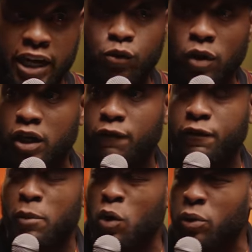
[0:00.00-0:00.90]
Darius Rucker
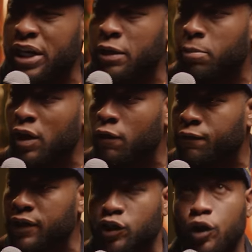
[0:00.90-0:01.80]
from Hootie and the
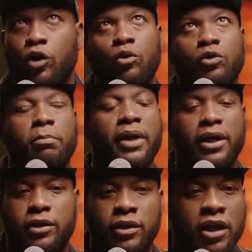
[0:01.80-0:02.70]
Blowfish, huge
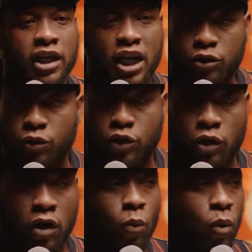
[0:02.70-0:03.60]
mega country
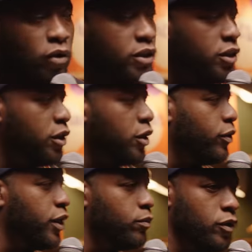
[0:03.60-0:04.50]
star, walks into the
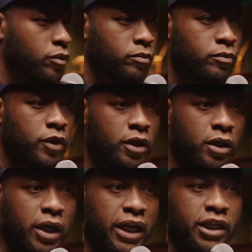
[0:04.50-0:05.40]
green room.
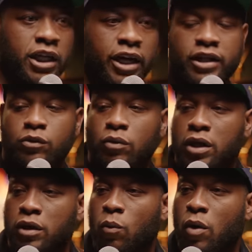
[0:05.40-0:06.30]
And Darius
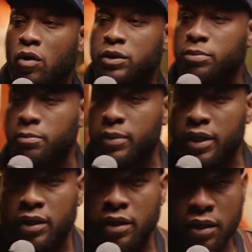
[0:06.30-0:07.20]
Rucker walks up to
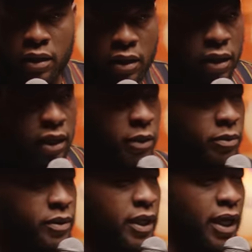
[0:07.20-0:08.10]
me, and he
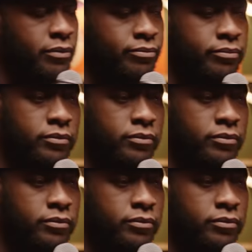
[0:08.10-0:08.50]
was like,